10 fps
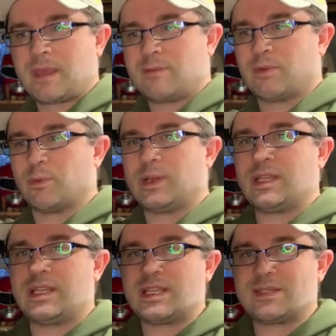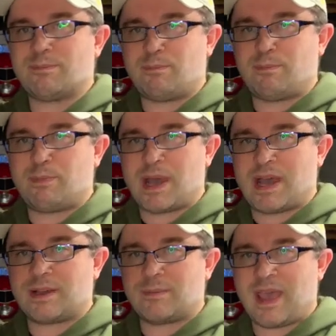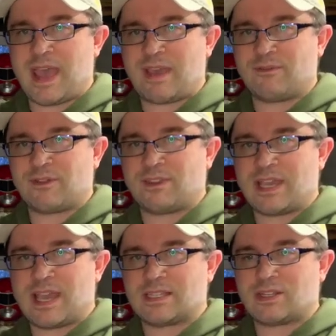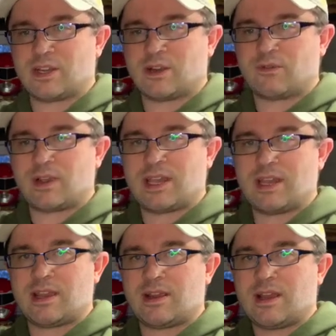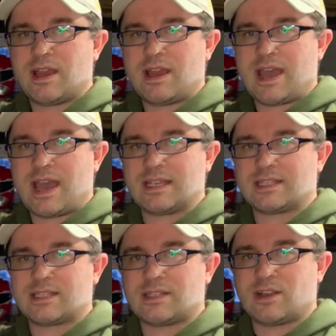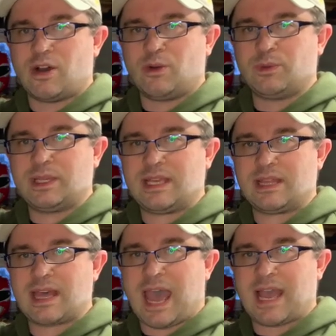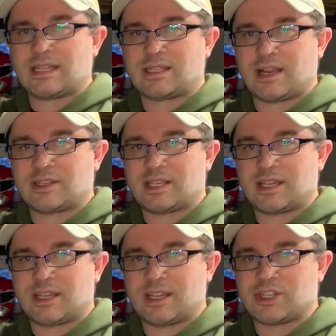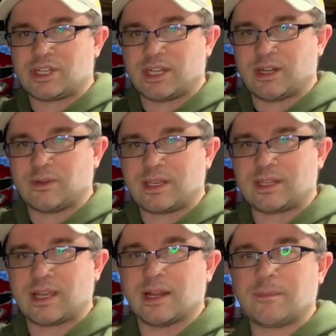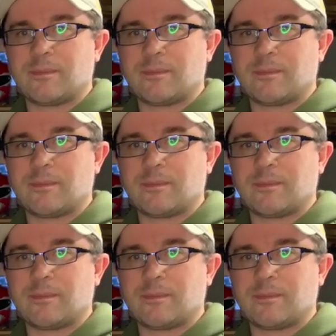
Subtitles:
But really, this bottom half of the S curve right here has only that articulation in it right there.